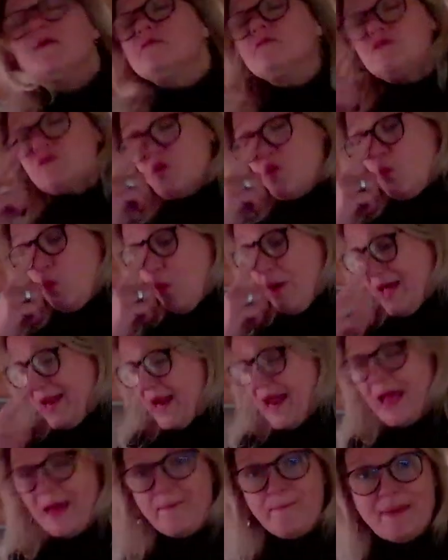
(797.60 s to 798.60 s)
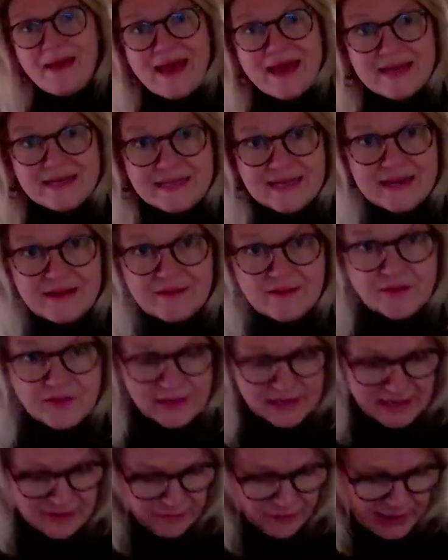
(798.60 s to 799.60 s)
So when I'm back down to the
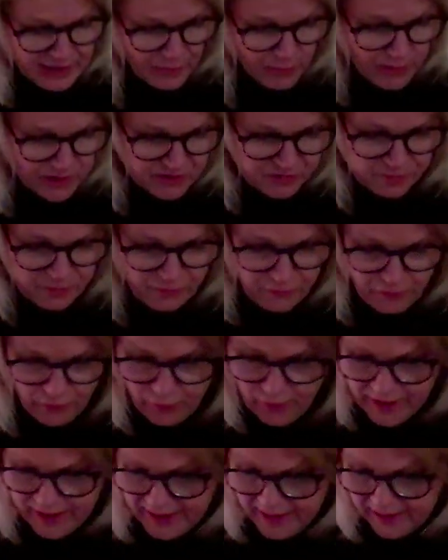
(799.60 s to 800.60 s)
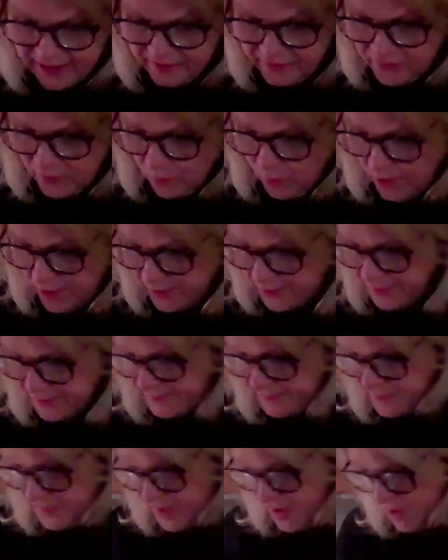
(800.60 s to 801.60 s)
level I was before I added the water,
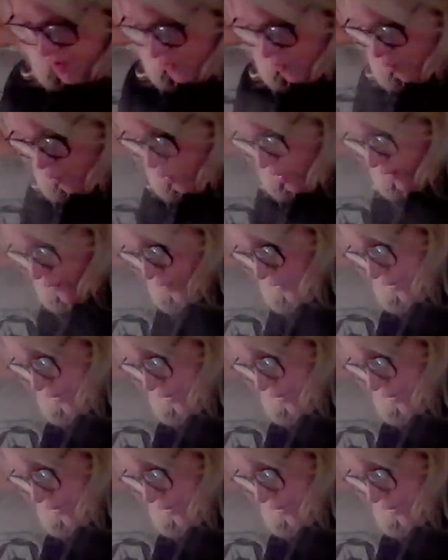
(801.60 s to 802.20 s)
what